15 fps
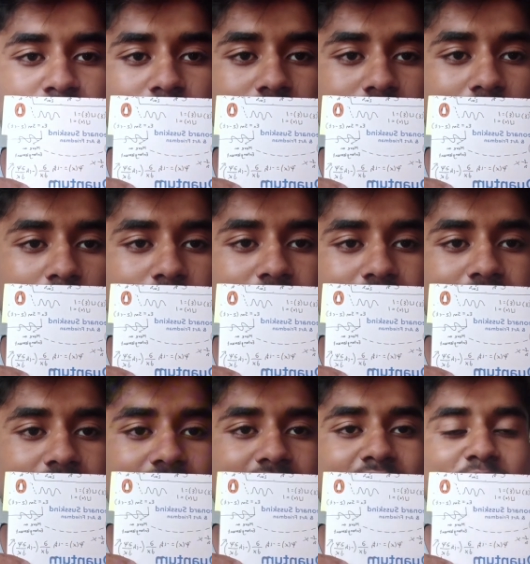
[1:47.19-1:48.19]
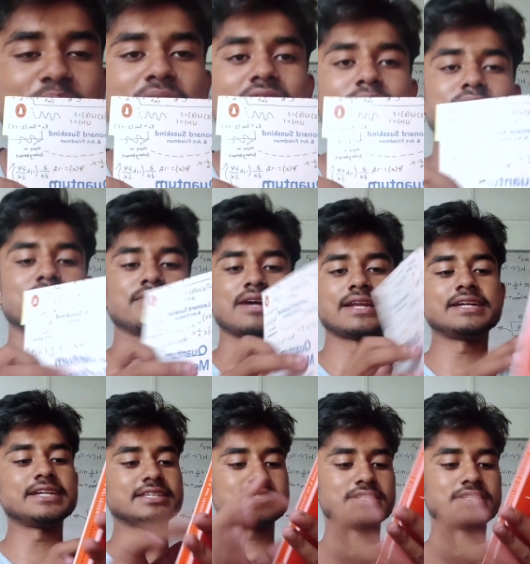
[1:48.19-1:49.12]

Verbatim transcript: the theoretical minimum and it